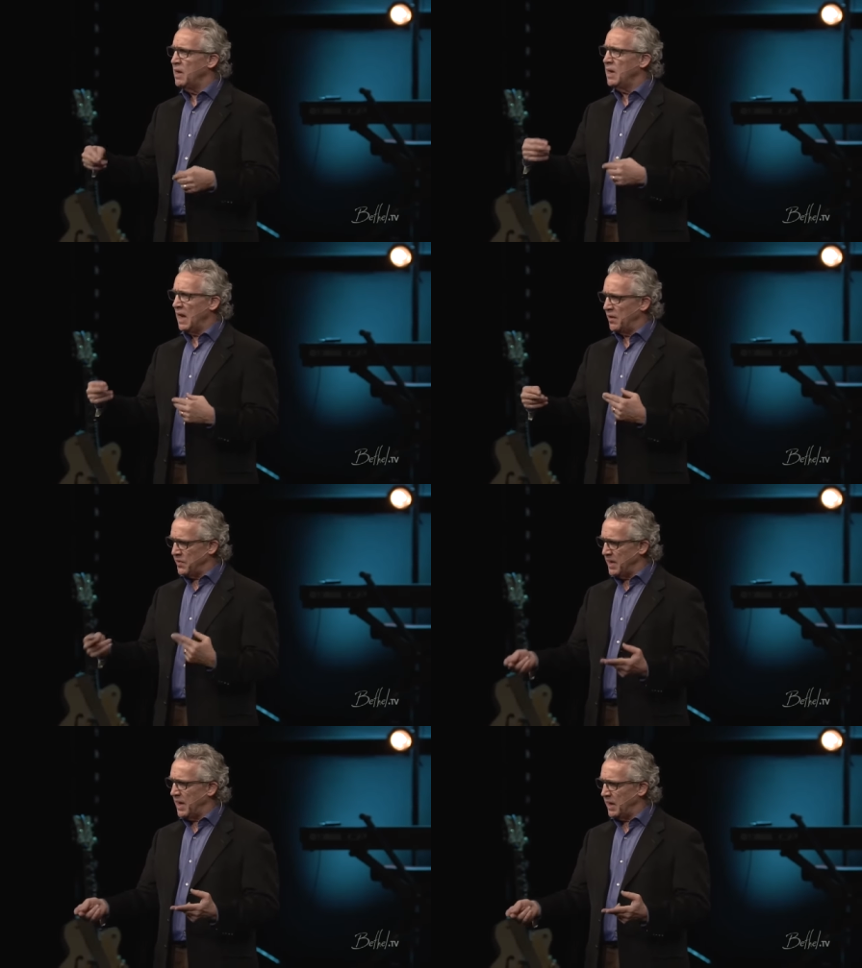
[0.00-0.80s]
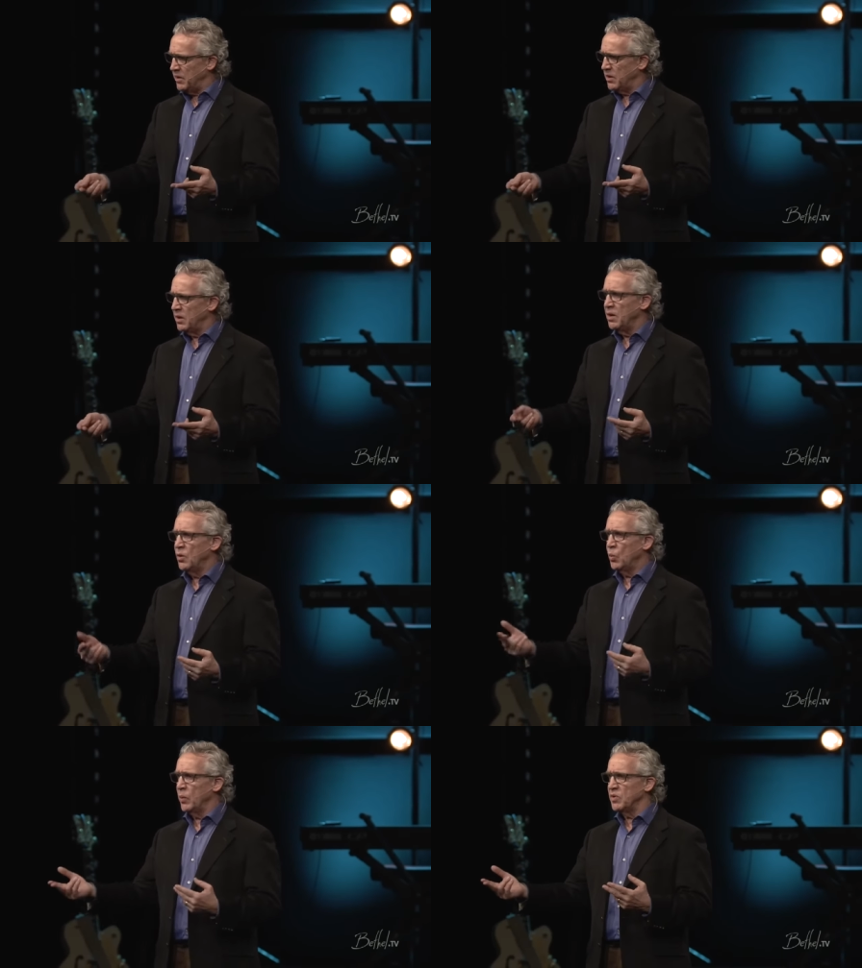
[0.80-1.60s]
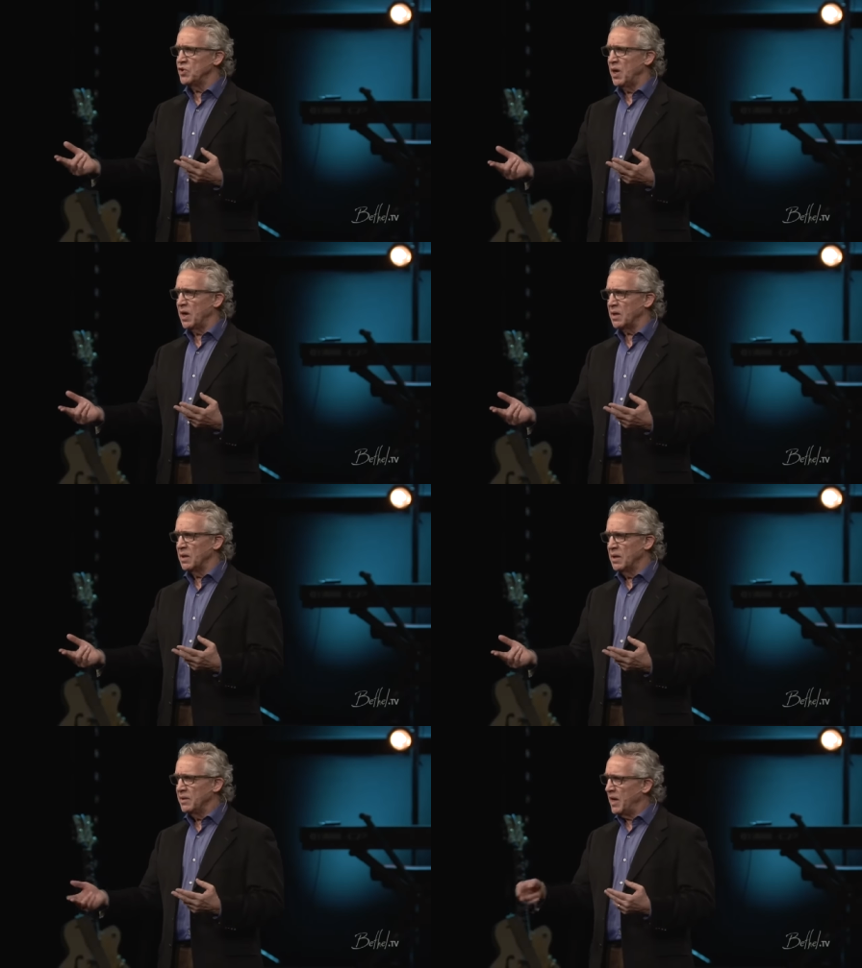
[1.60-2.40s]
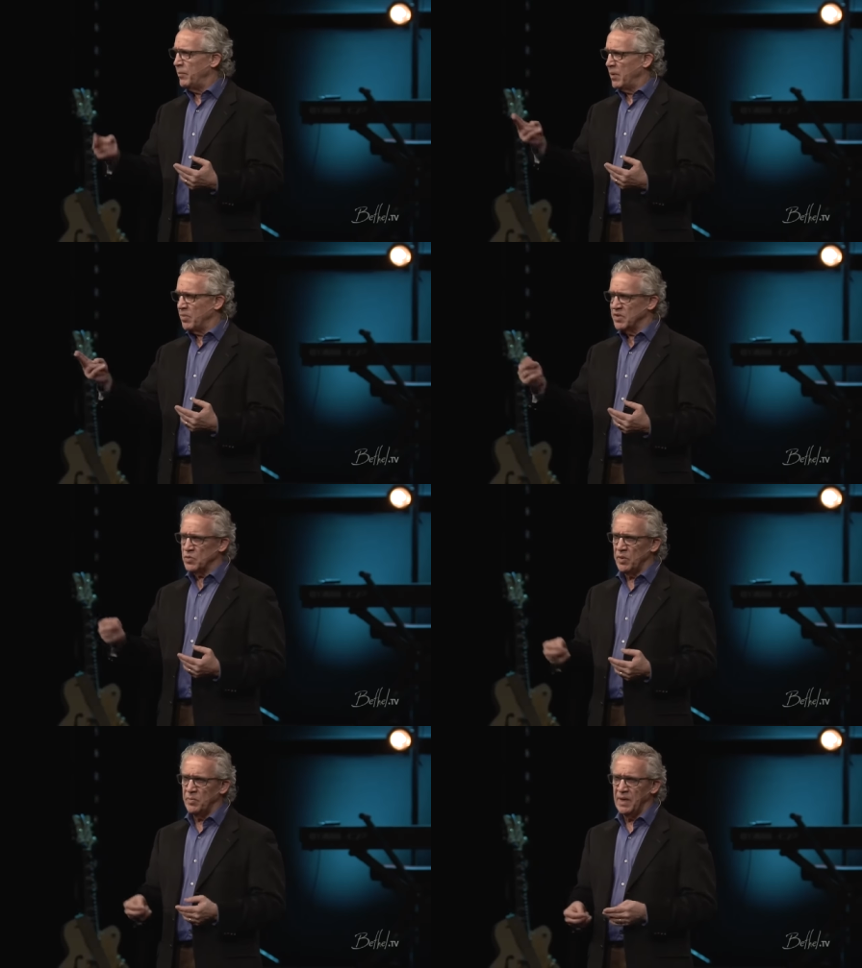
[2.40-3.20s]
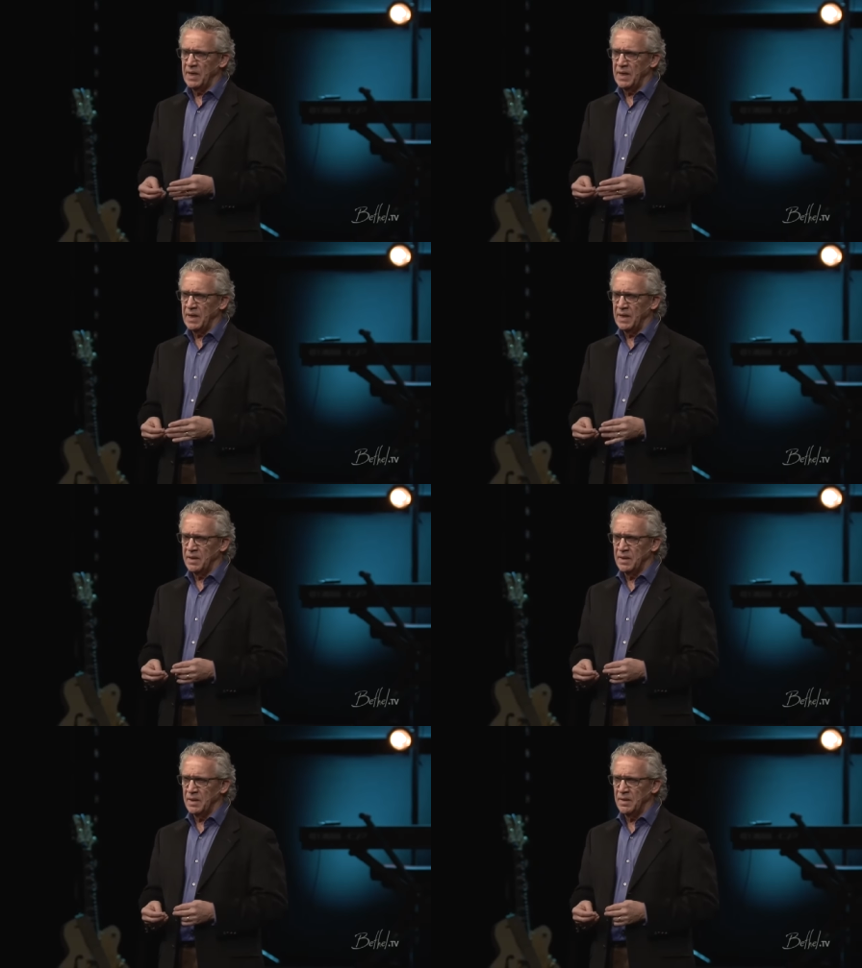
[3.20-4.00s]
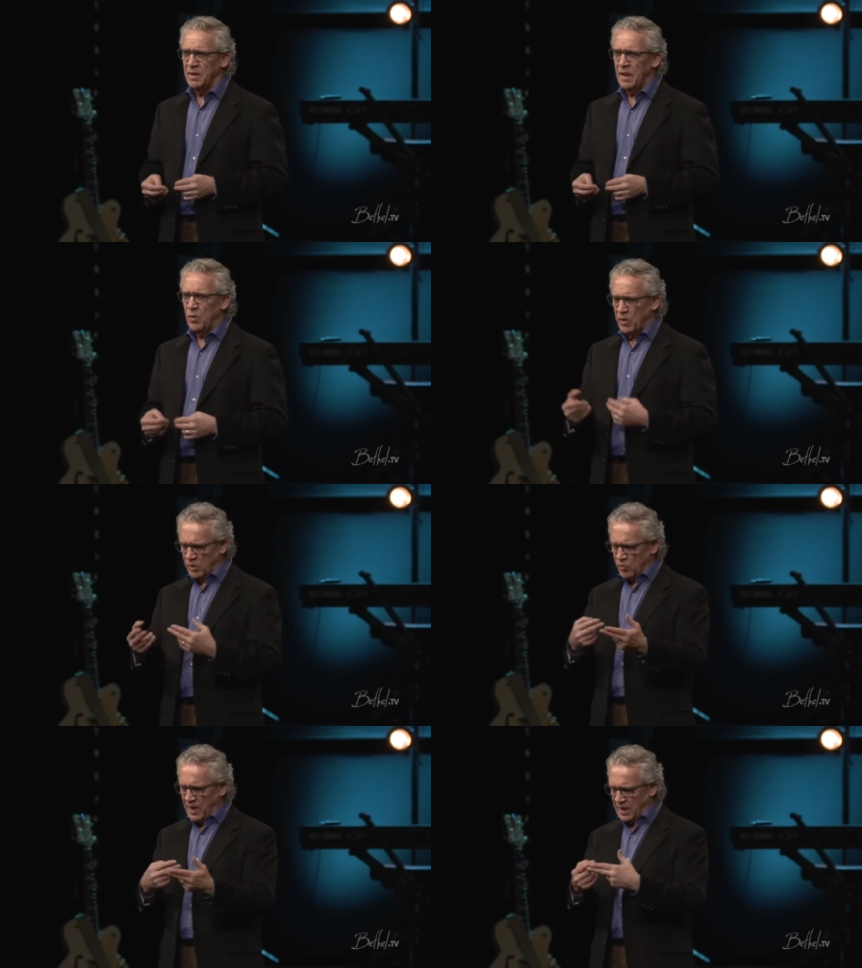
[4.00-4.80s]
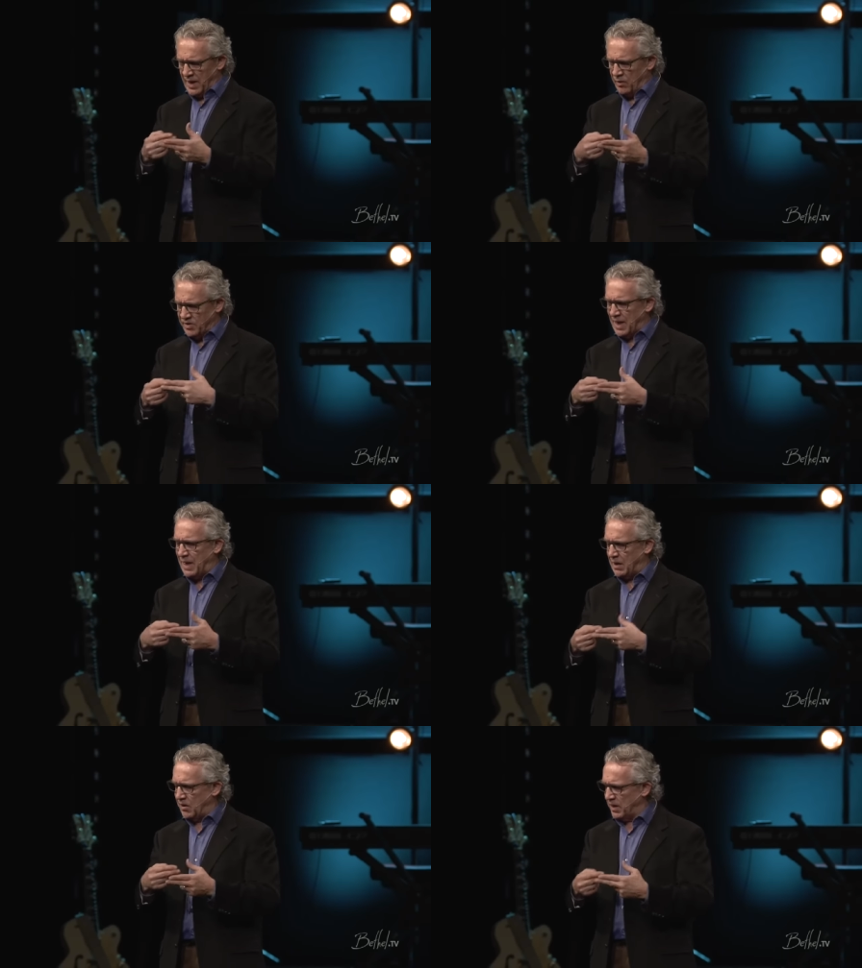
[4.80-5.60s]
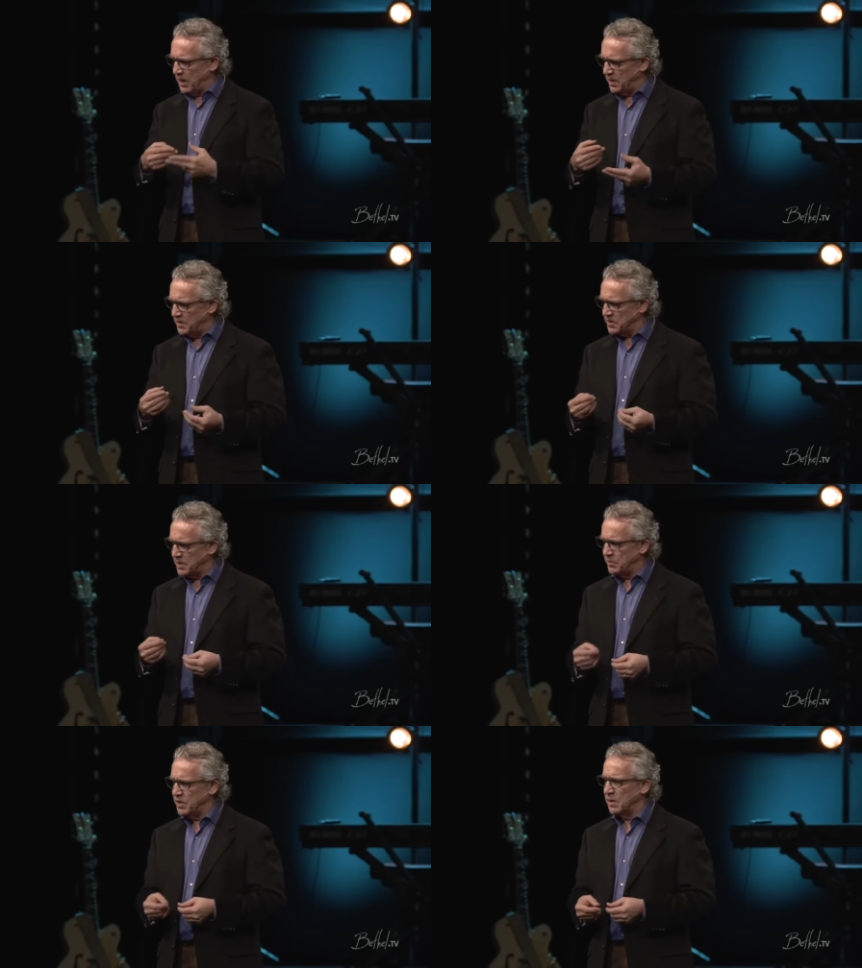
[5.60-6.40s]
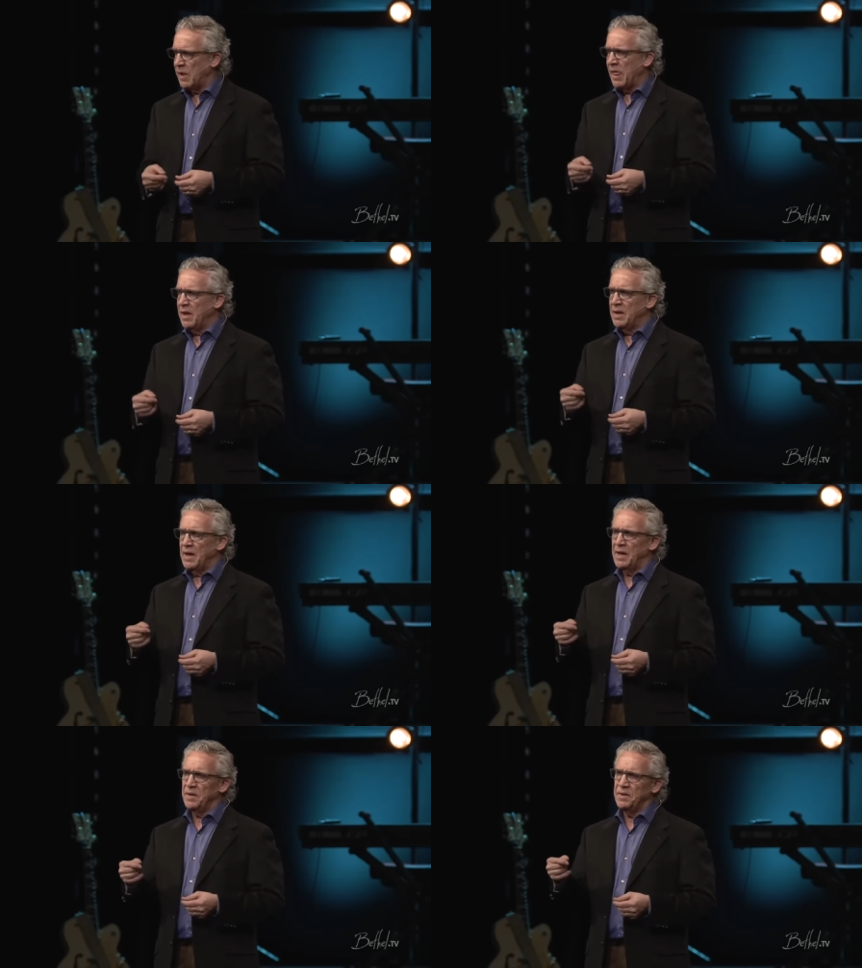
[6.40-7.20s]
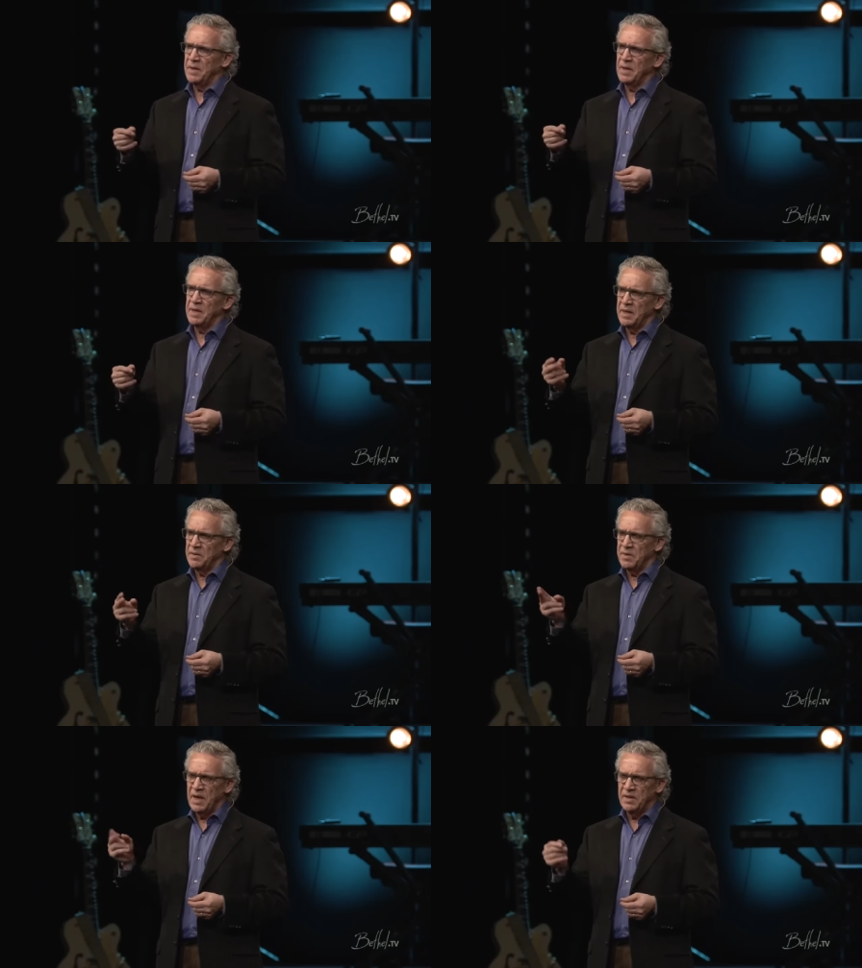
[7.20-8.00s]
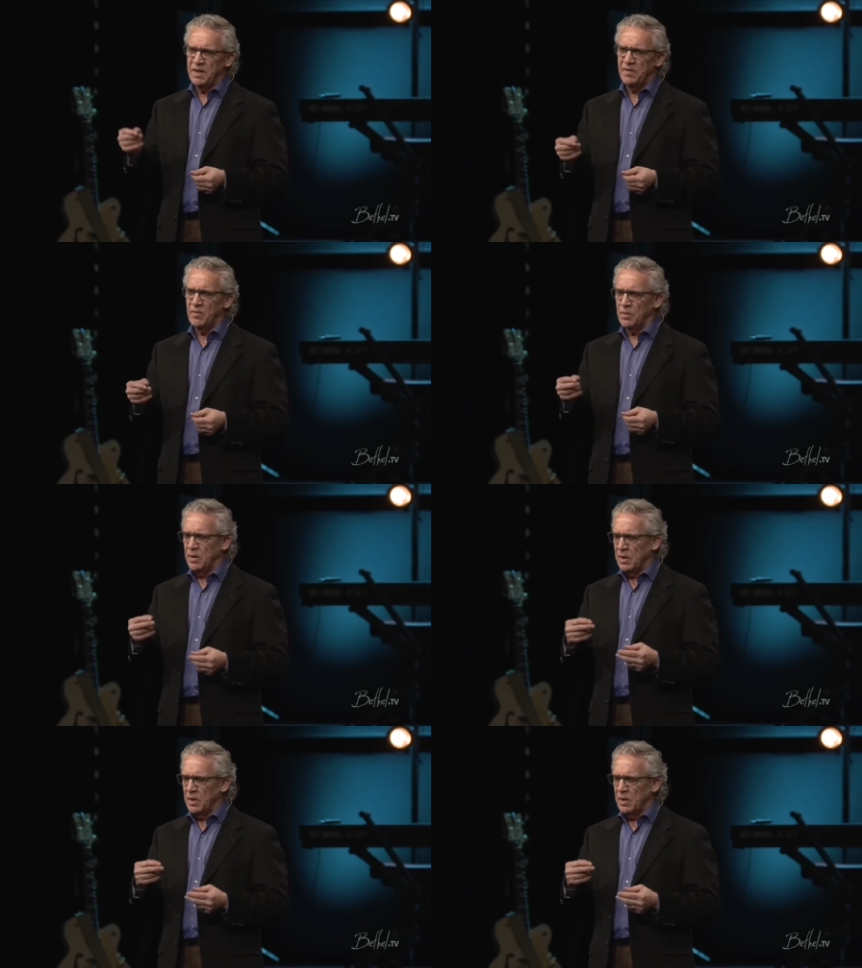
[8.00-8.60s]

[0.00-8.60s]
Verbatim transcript: at the end, we would check. And I remember this one meeting in, Randy and I were dialoguing on this subject and in Denver.